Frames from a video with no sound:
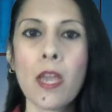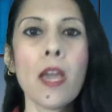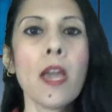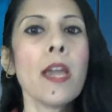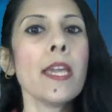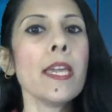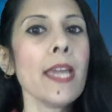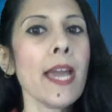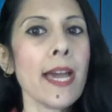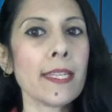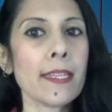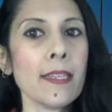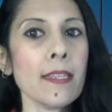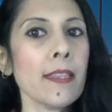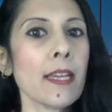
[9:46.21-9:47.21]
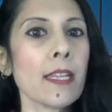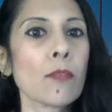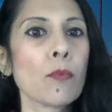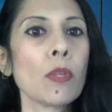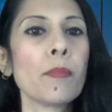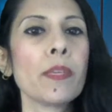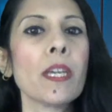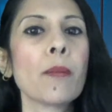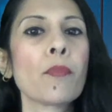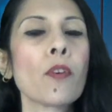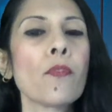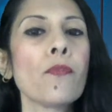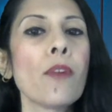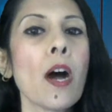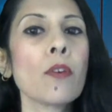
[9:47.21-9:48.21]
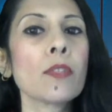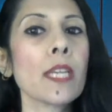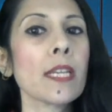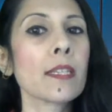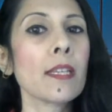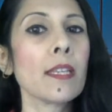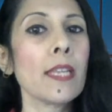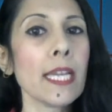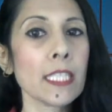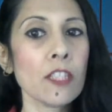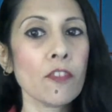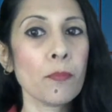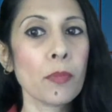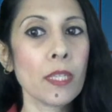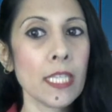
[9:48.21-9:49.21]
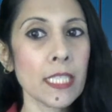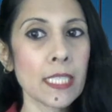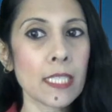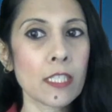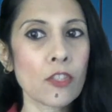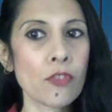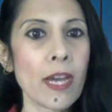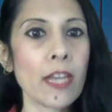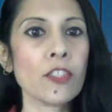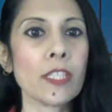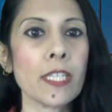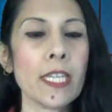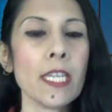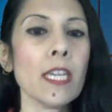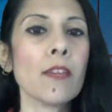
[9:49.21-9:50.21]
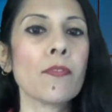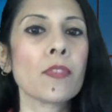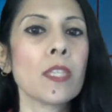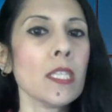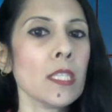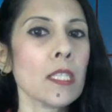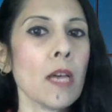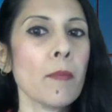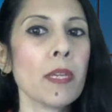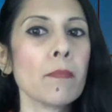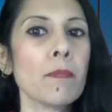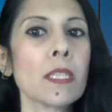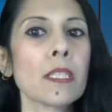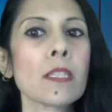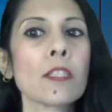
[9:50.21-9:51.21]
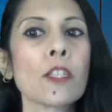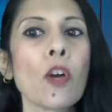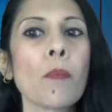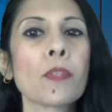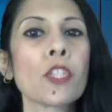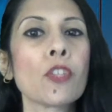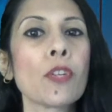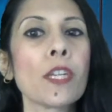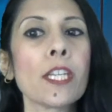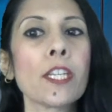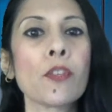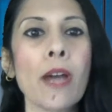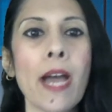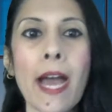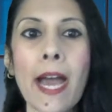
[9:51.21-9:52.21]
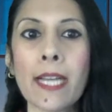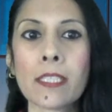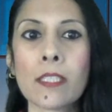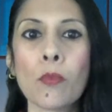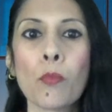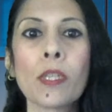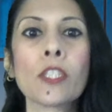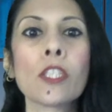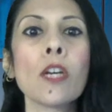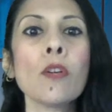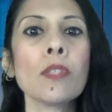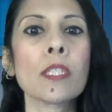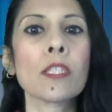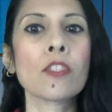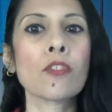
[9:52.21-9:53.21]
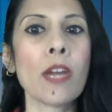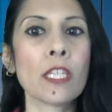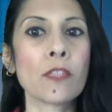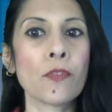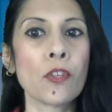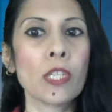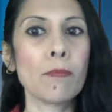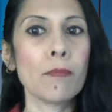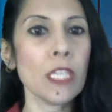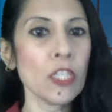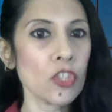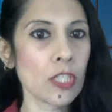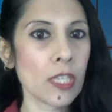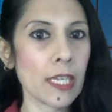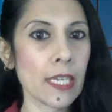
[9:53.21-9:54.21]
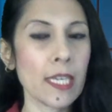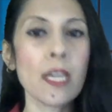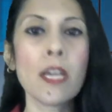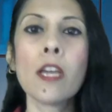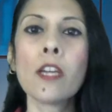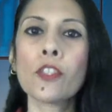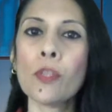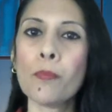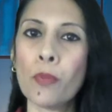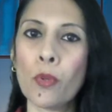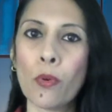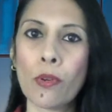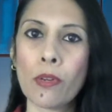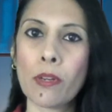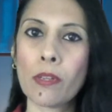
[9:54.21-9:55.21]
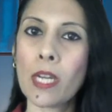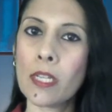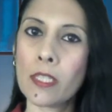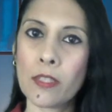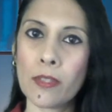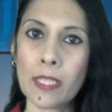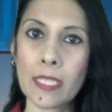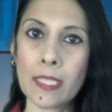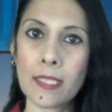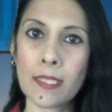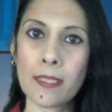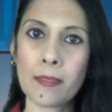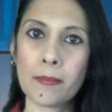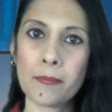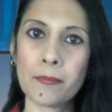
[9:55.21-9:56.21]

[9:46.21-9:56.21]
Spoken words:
He added that it will be a profound and collective political tragedy if this summit misses the opportunity to act with doses transferred immediately to poorer countries.